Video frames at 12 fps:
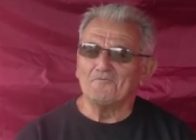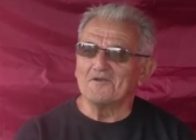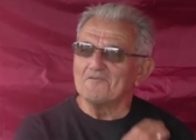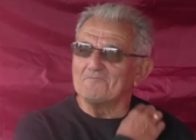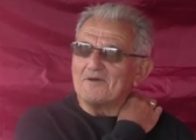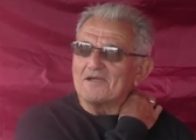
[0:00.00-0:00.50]

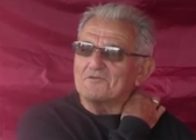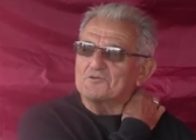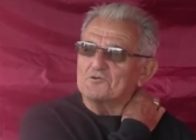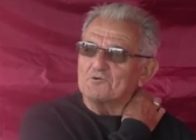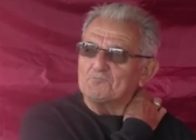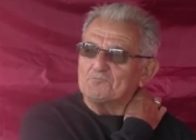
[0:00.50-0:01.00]
one of my
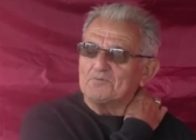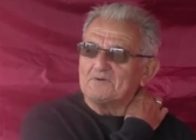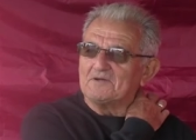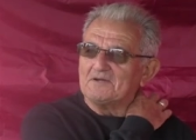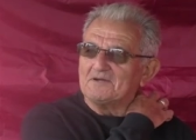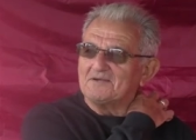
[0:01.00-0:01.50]
troop
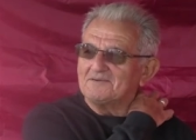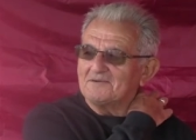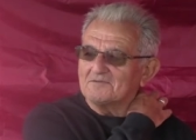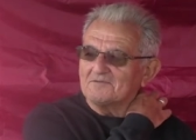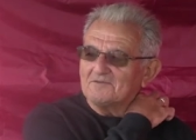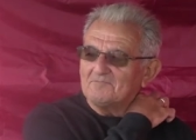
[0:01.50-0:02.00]
uh,
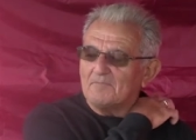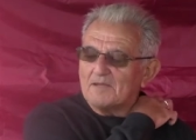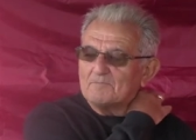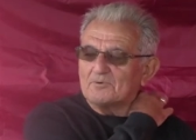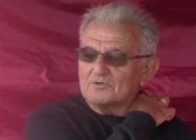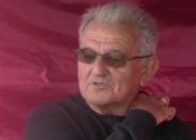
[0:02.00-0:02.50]

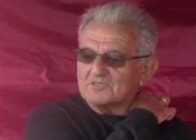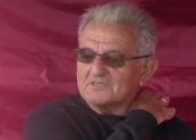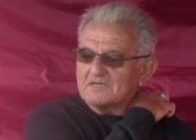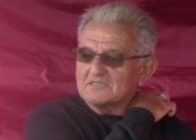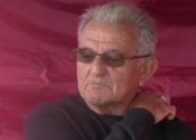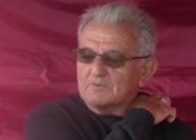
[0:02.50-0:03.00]
members
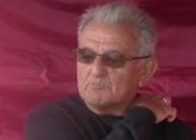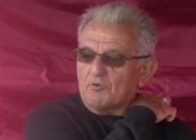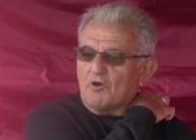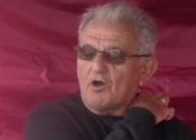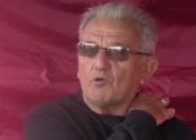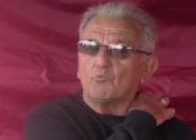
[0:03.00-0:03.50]
said to me,
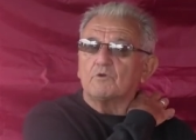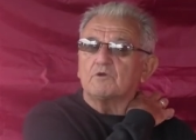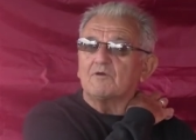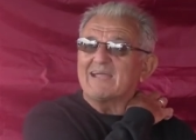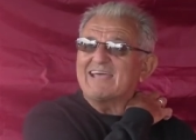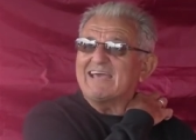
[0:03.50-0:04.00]
"Paul,
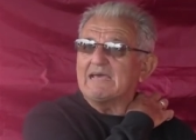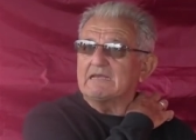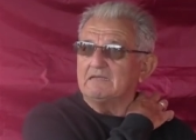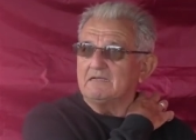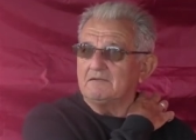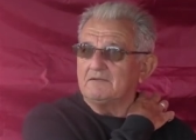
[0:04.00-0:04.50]
we're ahead."